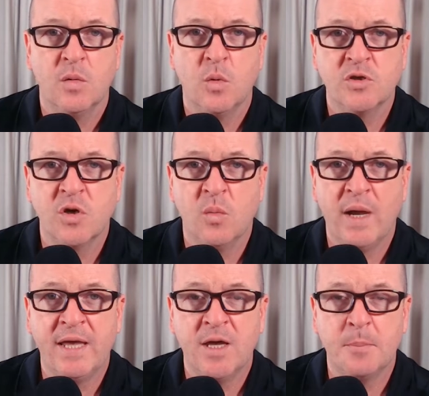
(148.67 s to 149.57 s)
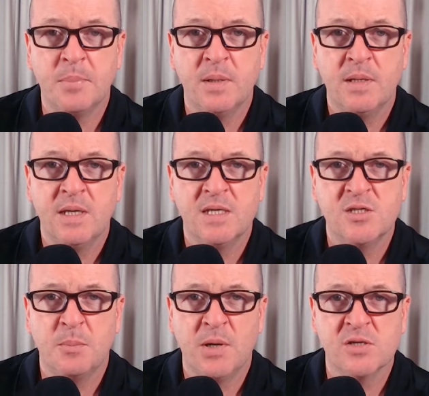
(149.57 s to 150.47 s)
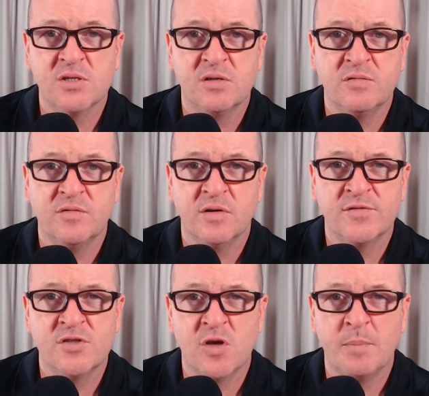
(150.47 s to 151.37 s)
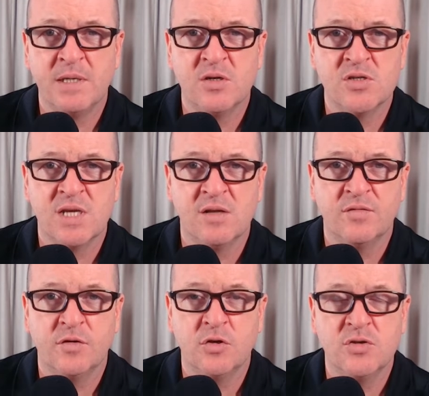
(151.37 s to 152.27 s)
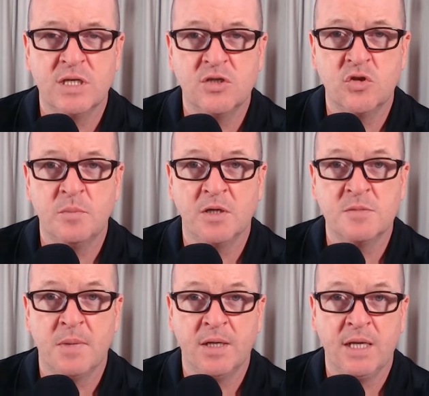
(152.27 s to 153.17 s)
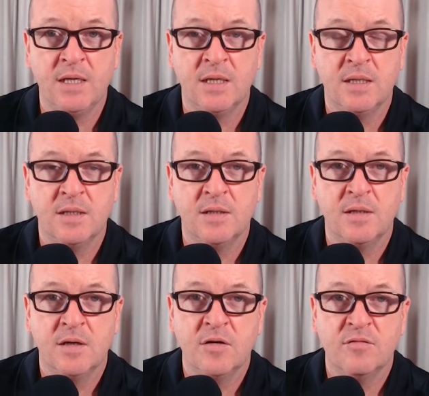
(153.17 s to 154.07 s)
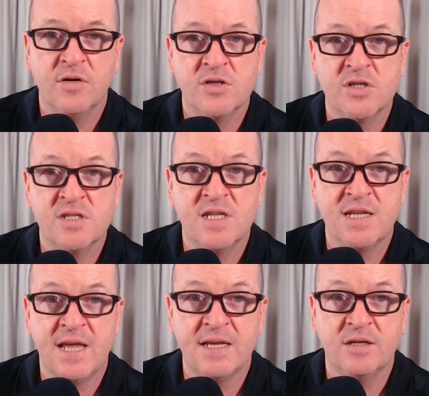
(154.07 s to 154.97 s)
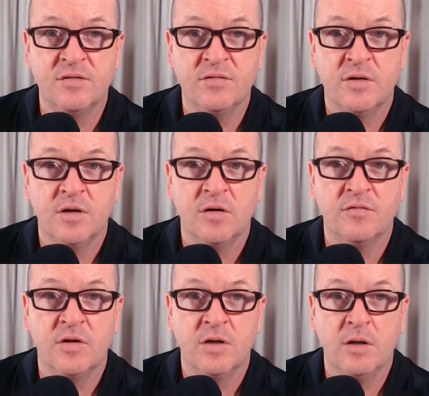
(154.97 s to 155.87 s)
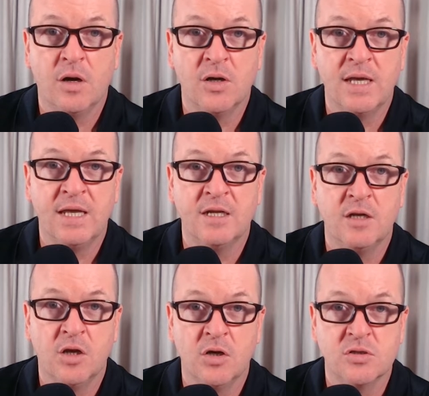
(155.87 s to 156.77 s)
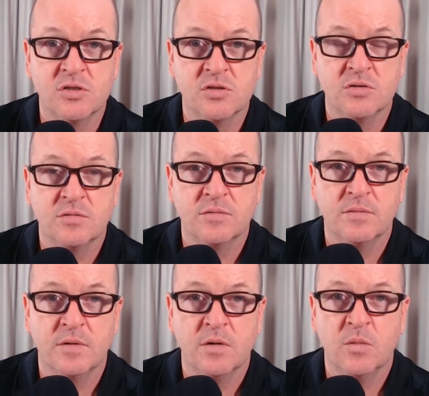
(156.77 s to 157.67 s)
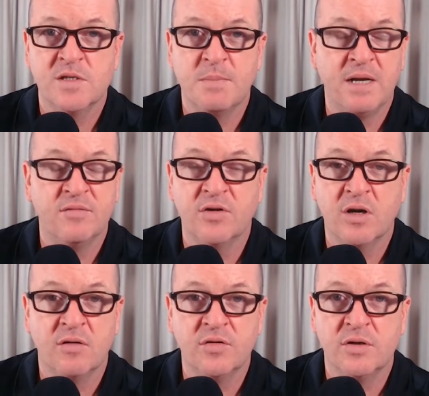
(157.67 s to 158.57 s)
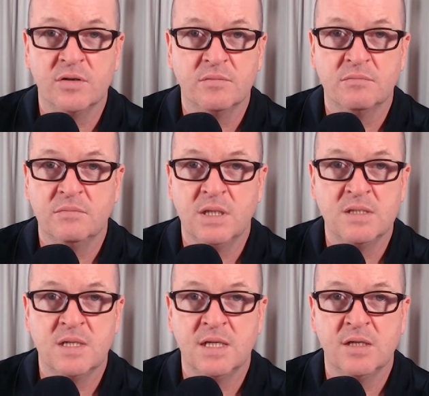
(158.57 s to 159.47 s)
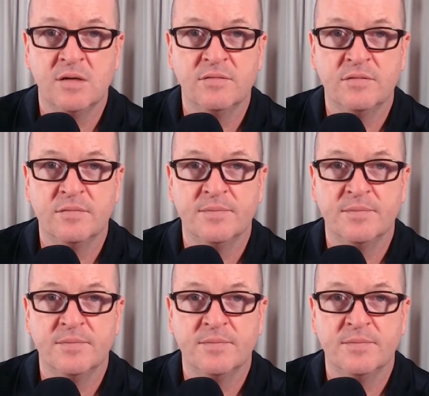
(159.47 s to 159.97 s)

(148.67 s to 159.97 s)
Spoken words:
What you're weighing up is the positive of stopping yourself losing too much money versus the negative of locking in a loss, which might have recovered easily enough.